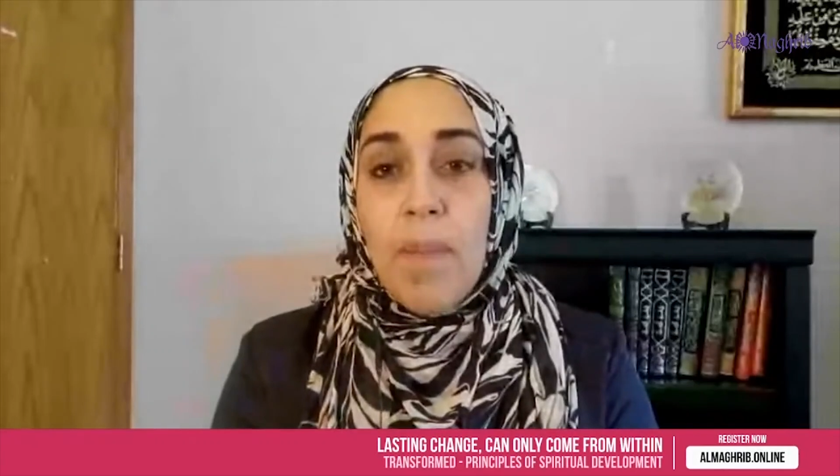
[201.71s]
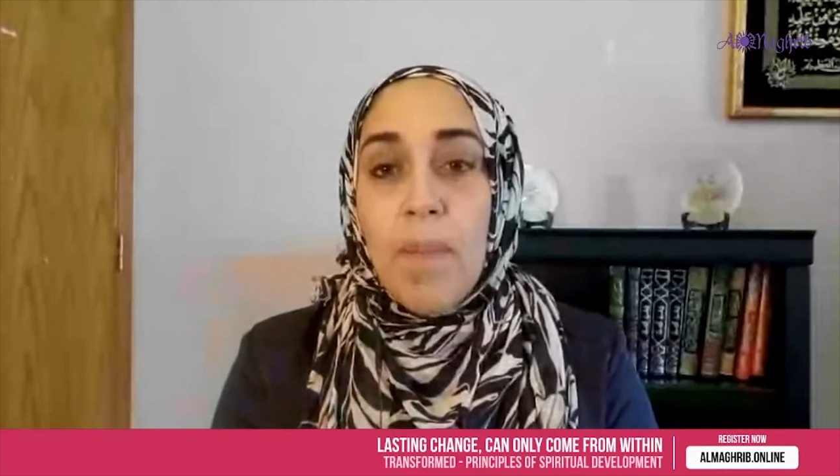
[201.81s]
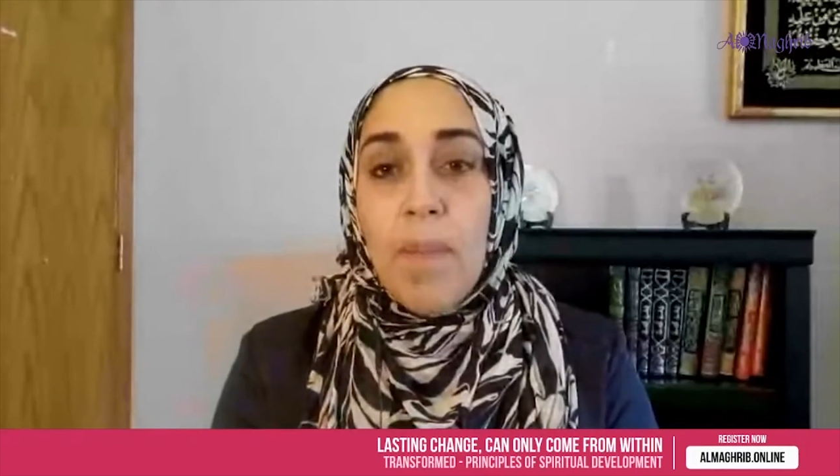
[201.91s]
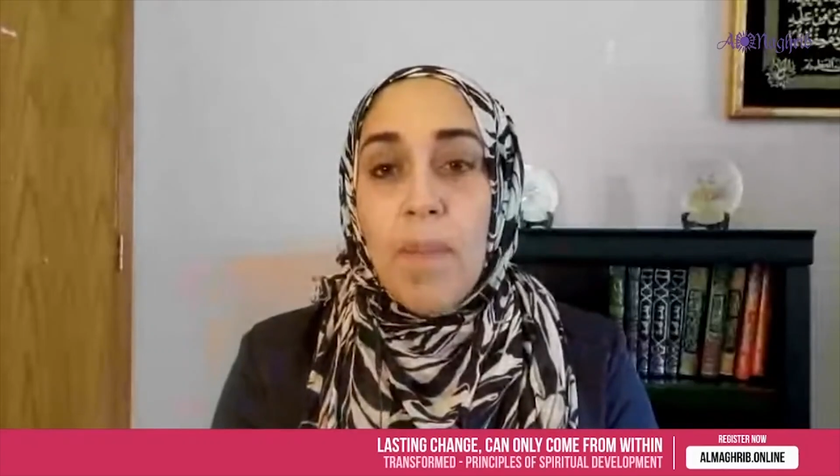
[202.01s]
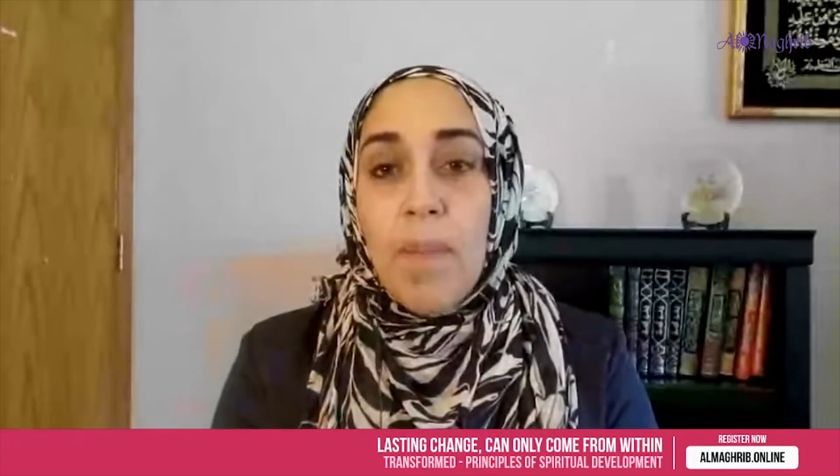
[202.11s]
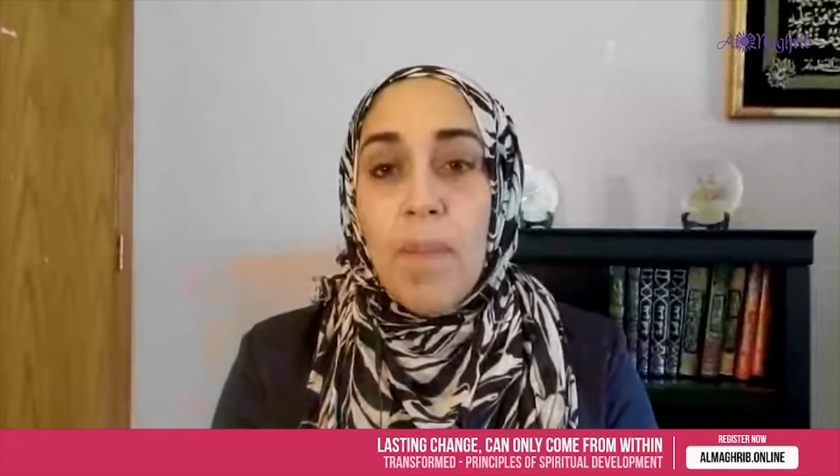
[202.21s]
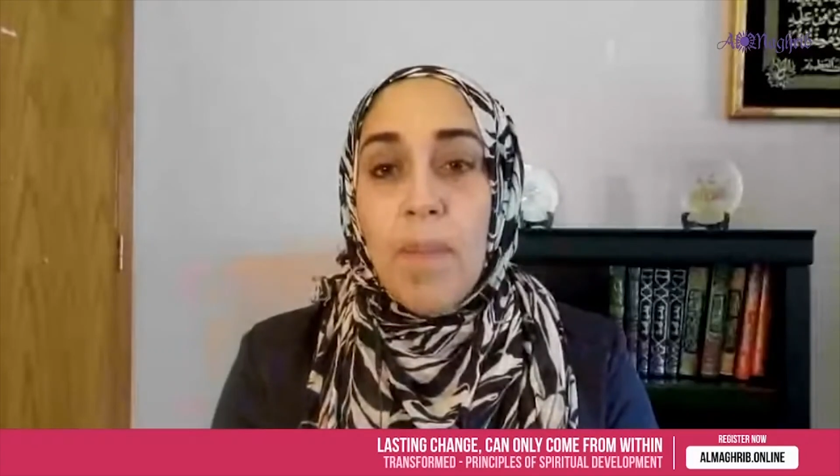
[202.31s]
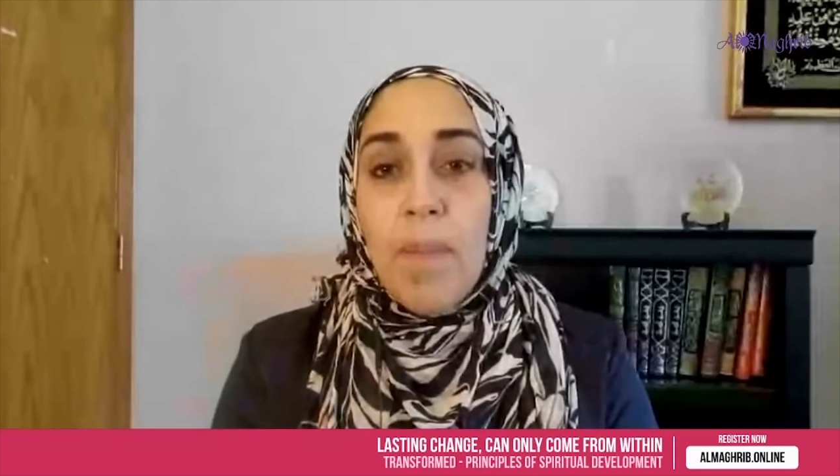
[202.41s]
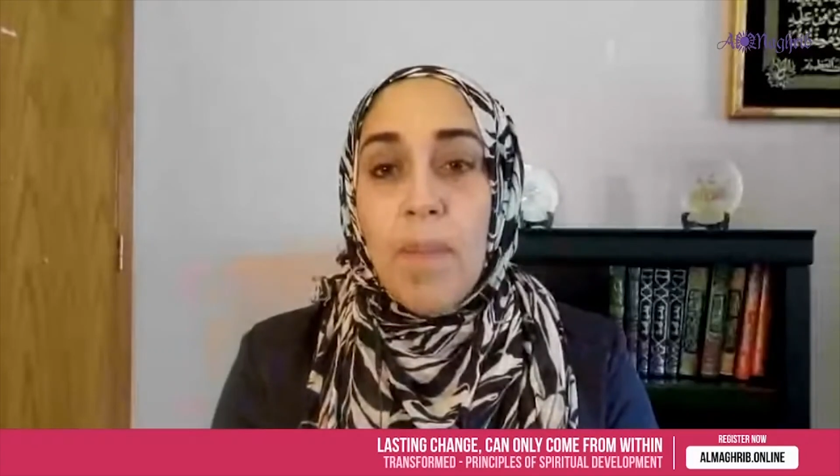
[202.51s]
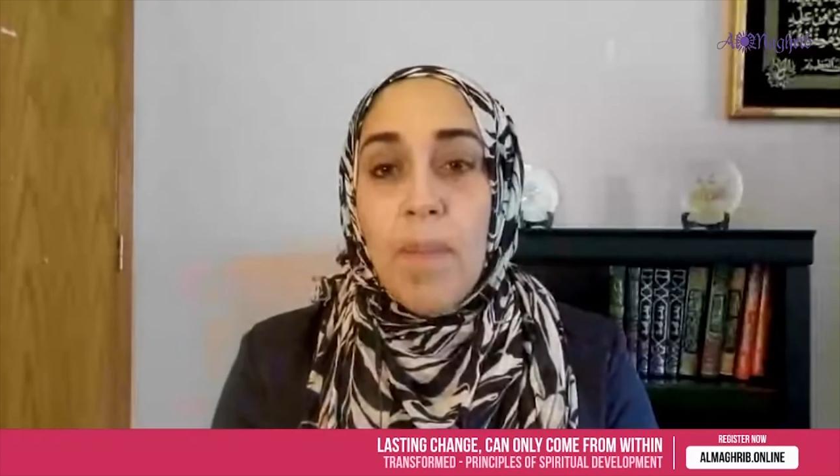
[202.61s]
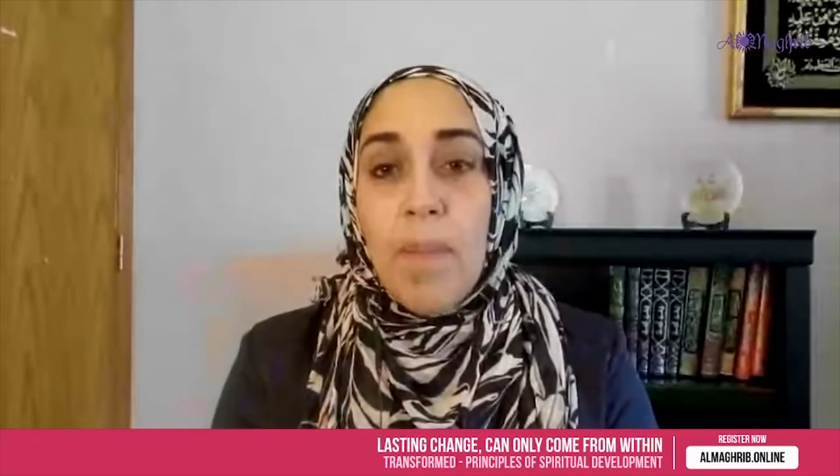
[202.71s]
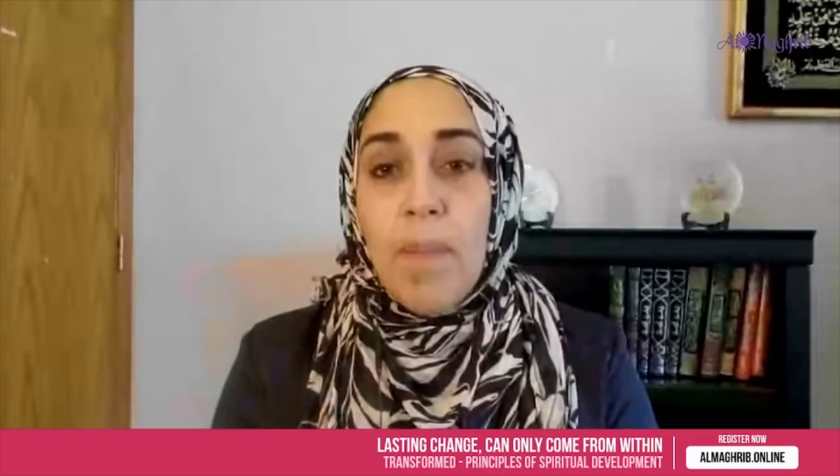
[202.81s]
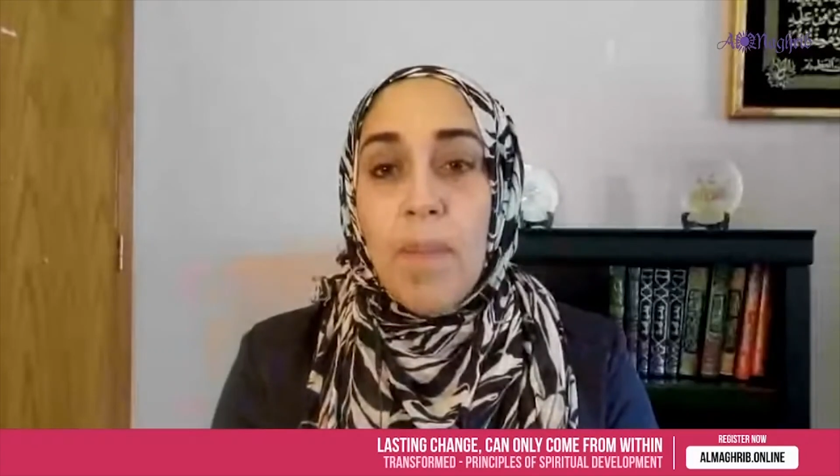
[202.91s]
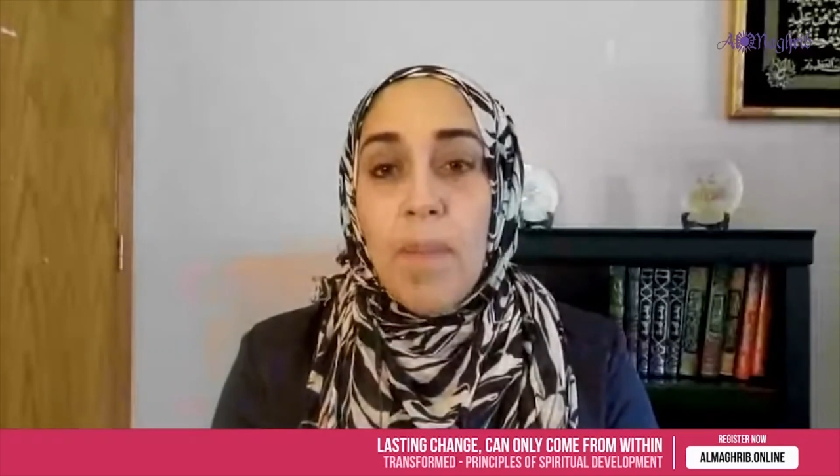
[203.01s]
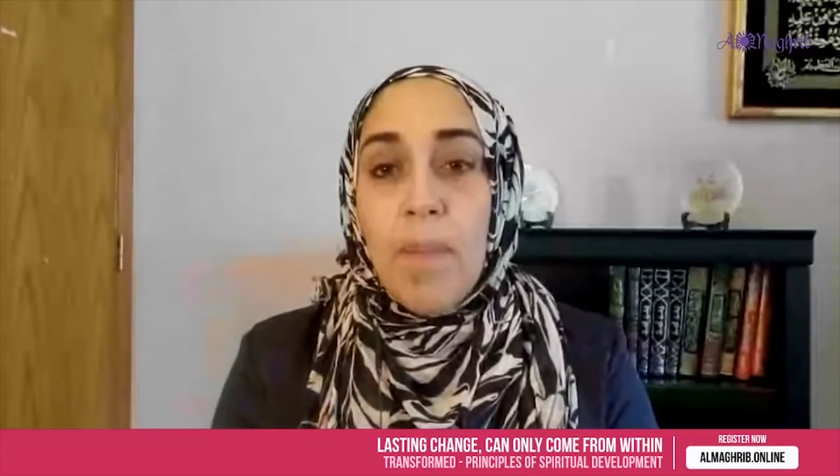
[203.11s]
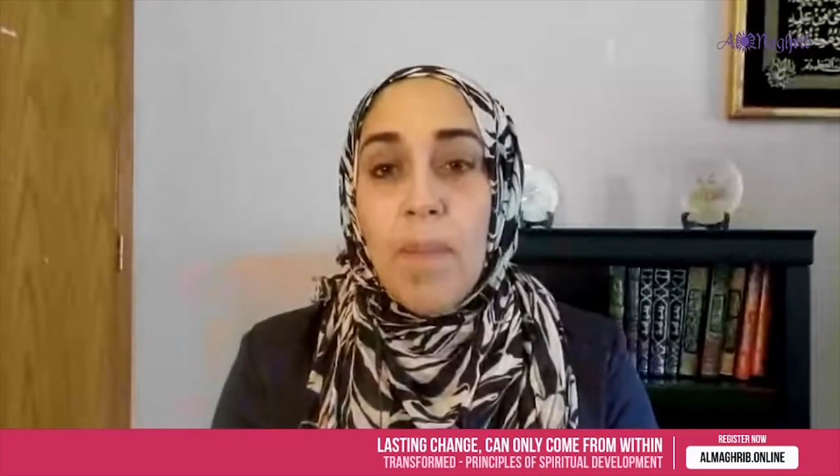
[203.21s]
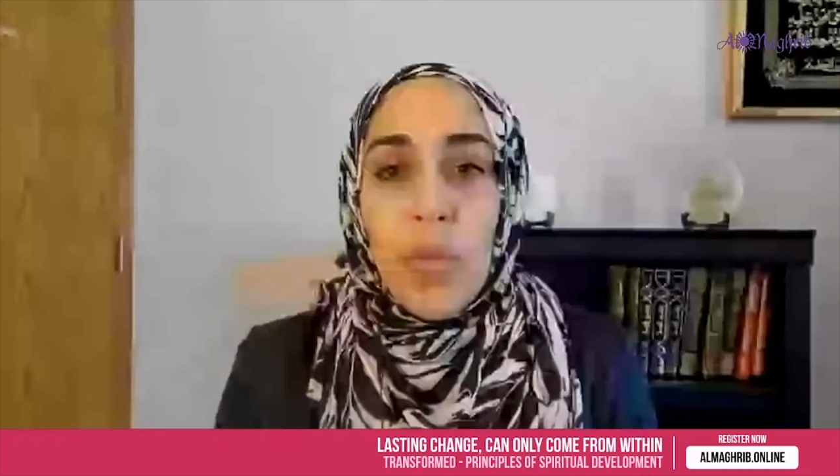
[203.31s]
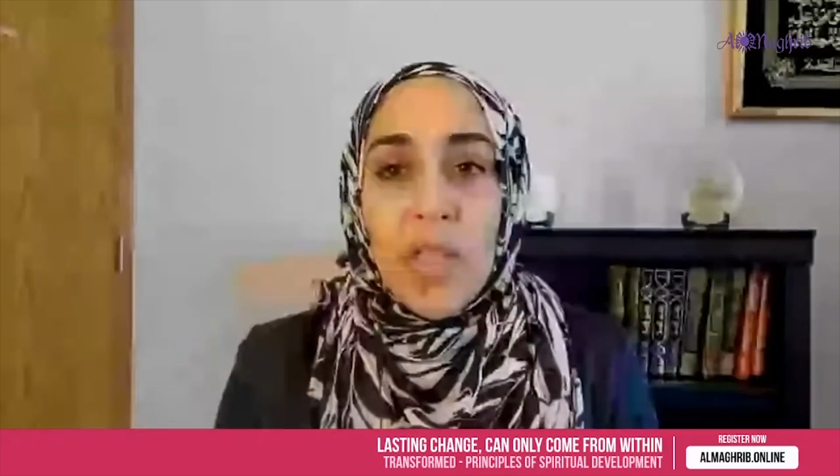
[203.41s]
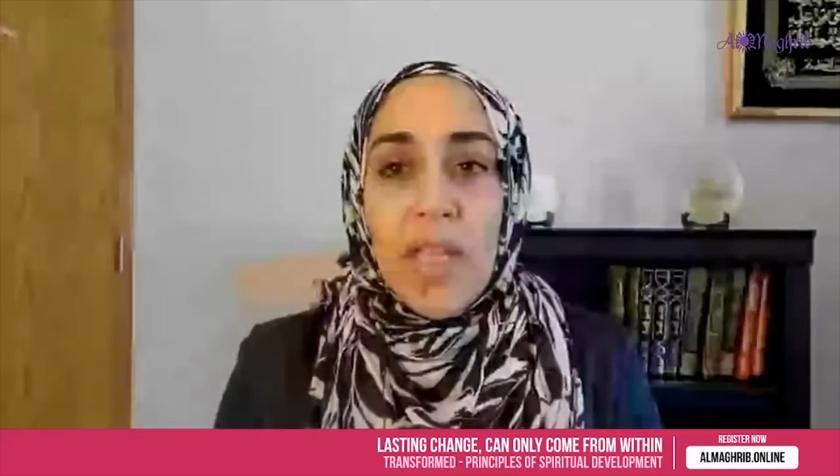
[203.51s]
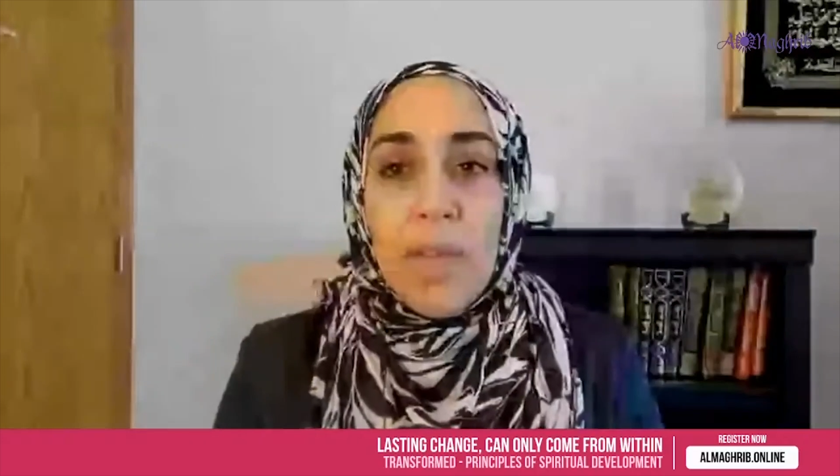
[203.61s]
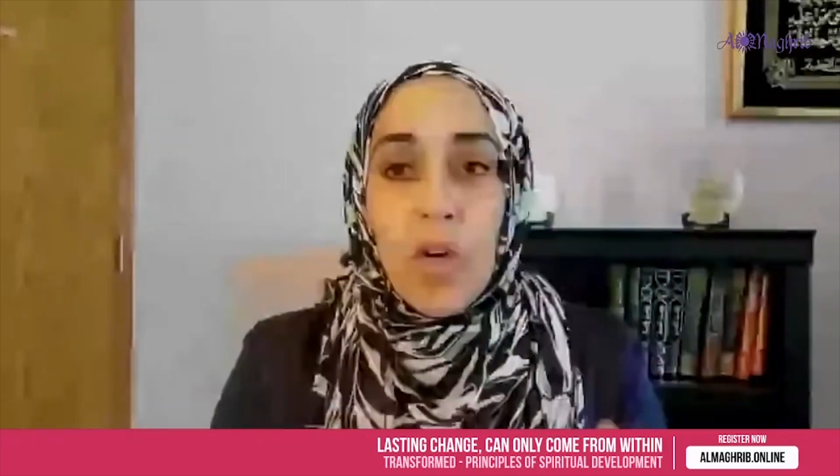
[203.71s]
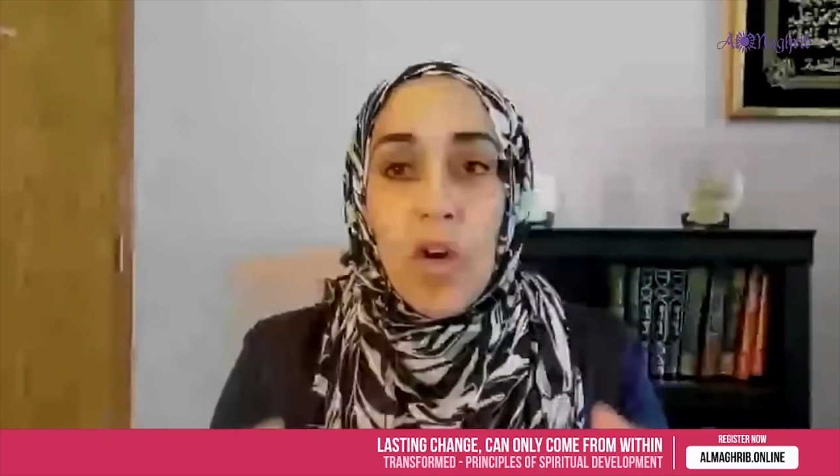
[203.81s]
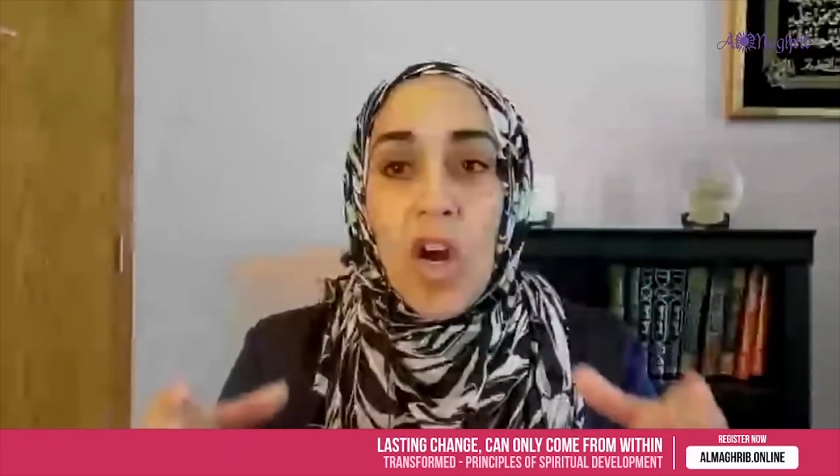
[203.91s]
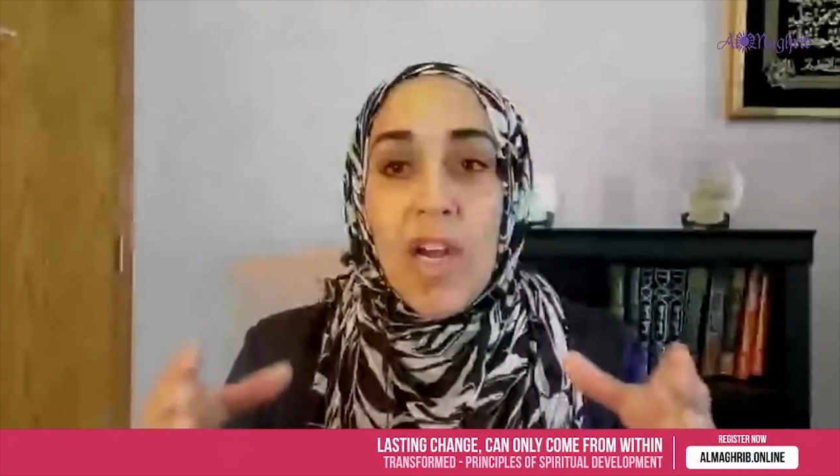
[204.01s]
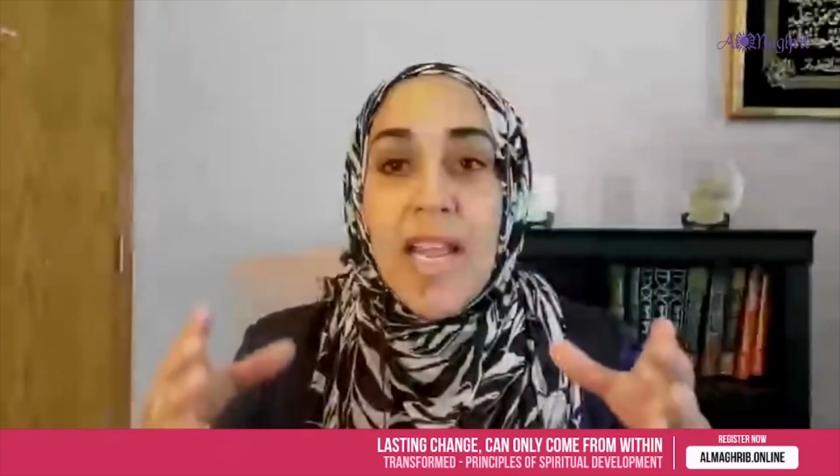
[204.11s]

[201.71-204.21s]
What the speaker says: I also touch upon it in Reclaim Your Heart,